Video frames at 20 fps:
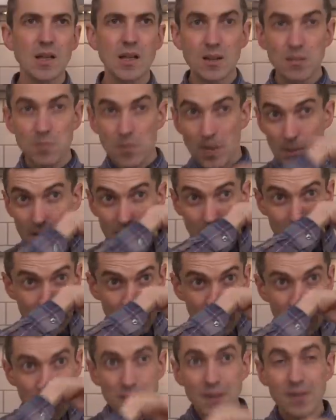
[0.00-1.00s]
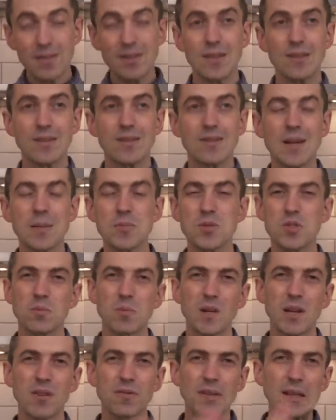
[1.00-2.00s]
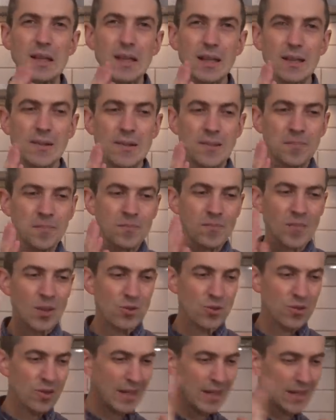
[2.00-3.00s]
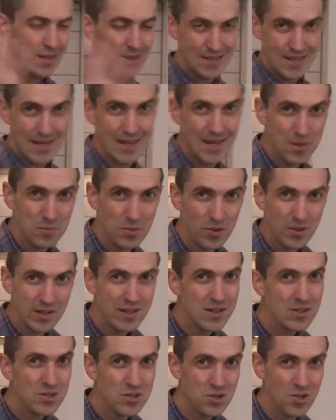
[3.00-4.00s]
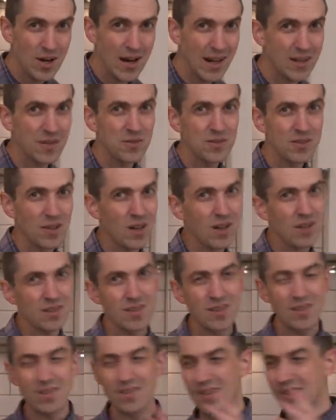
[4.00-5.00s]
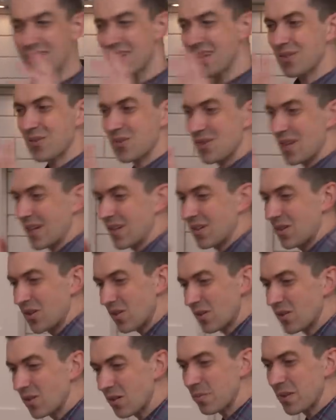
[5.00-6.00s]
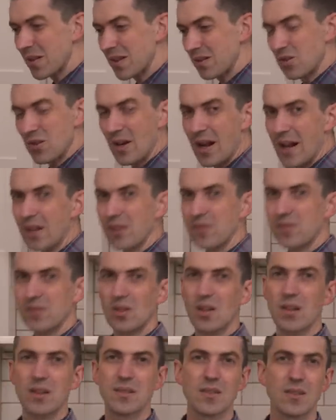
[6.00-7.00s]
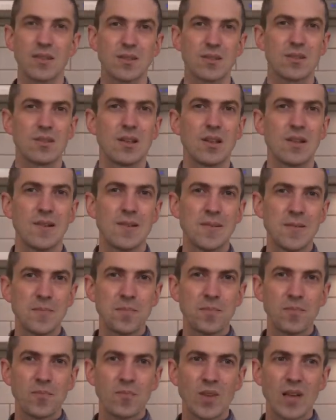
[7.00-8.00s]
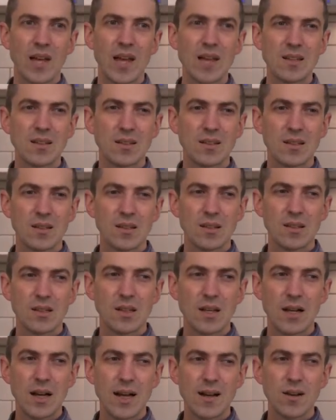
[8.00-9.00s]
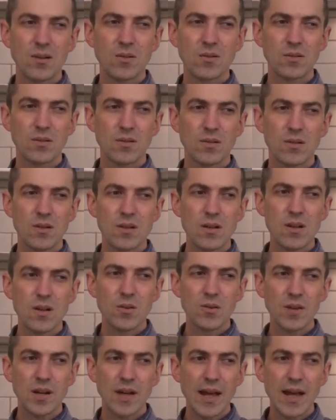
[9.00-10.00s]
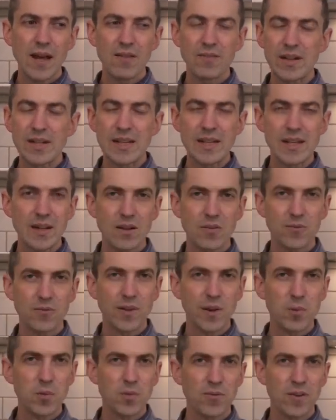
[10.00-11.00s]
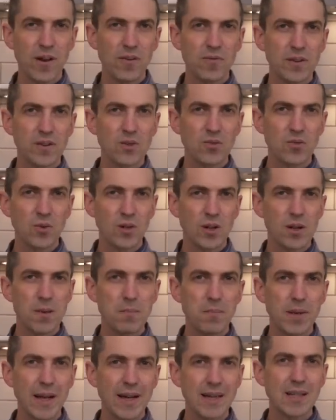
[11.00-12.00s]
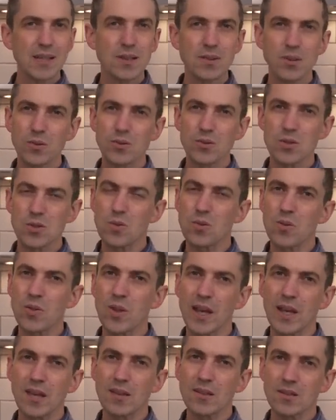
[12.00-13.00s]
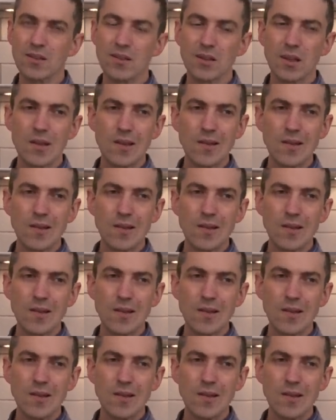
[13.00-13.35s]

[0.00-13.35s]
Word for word: And maybe this is a misconception, but I feel like there's like a tamarind track of sauces and then there's like an herby track of sauces. And I don't know that I have any kind of frame of reference for combining those two things,